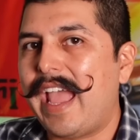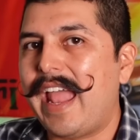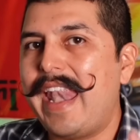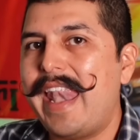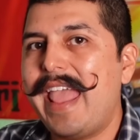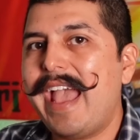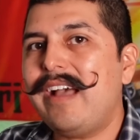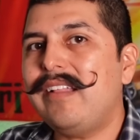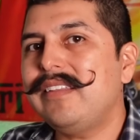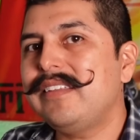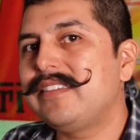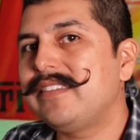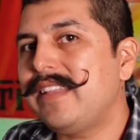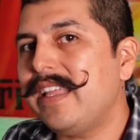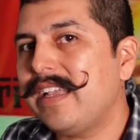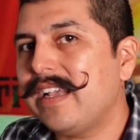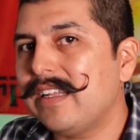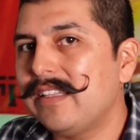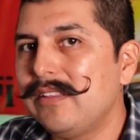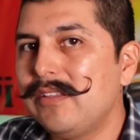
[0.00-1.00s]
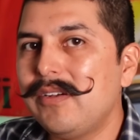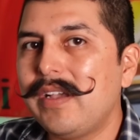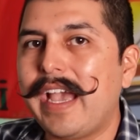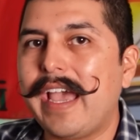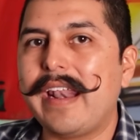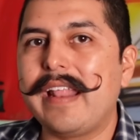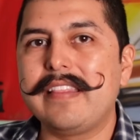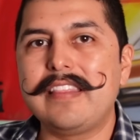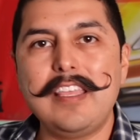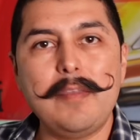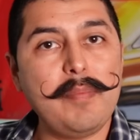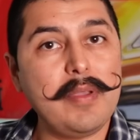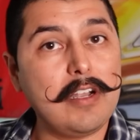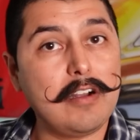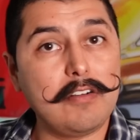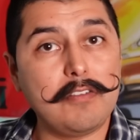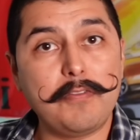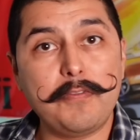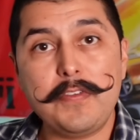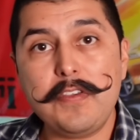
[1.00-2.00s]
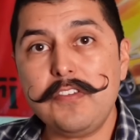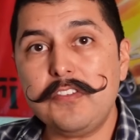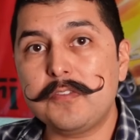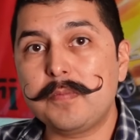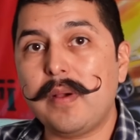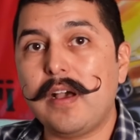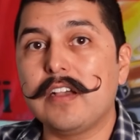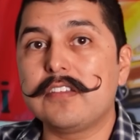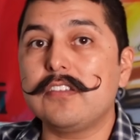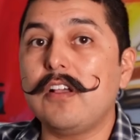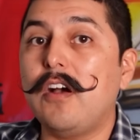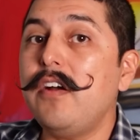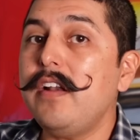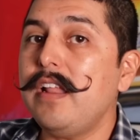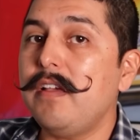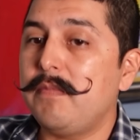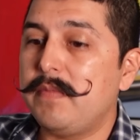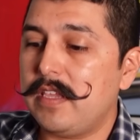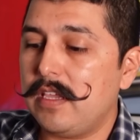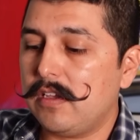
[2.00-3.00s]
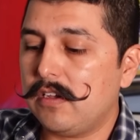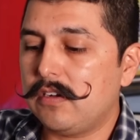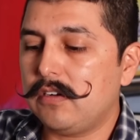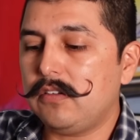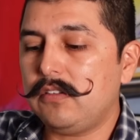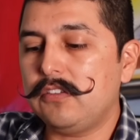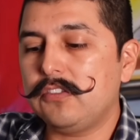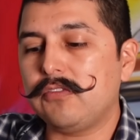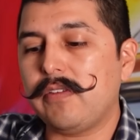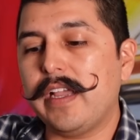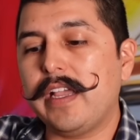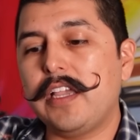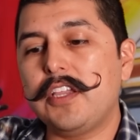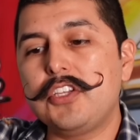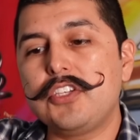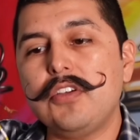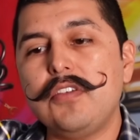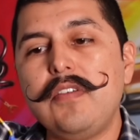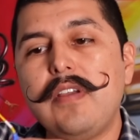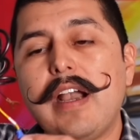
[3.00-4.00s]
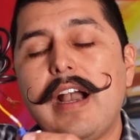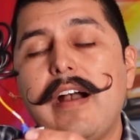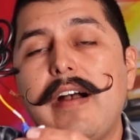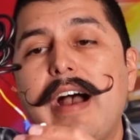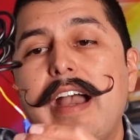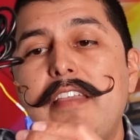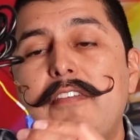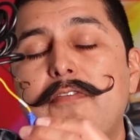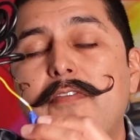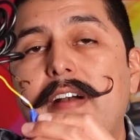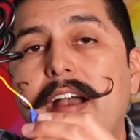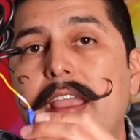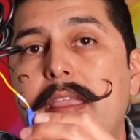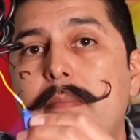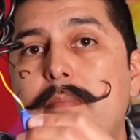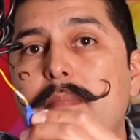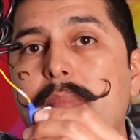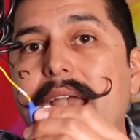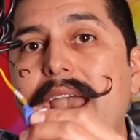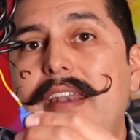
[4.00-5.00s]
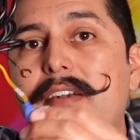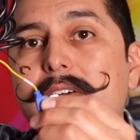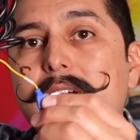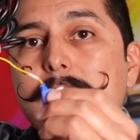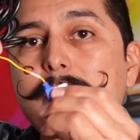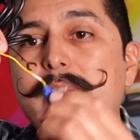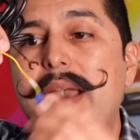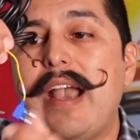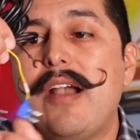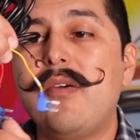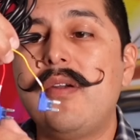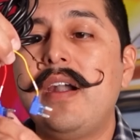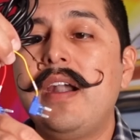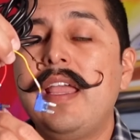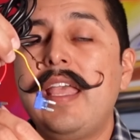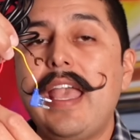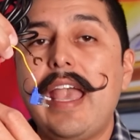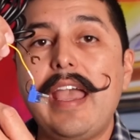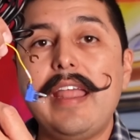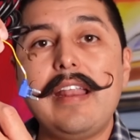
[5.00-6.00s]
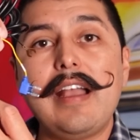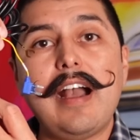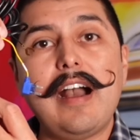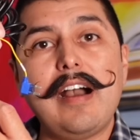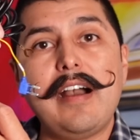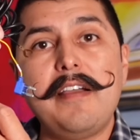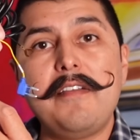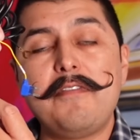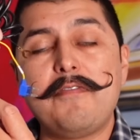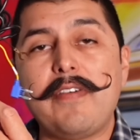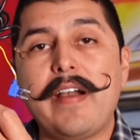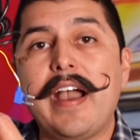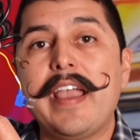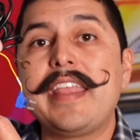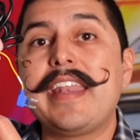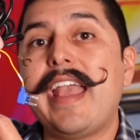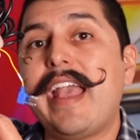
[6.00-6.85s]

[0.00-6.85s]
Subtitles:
And now let's take a look at a typical fuse box on a vehicle so I can show you how I find battery power and how I find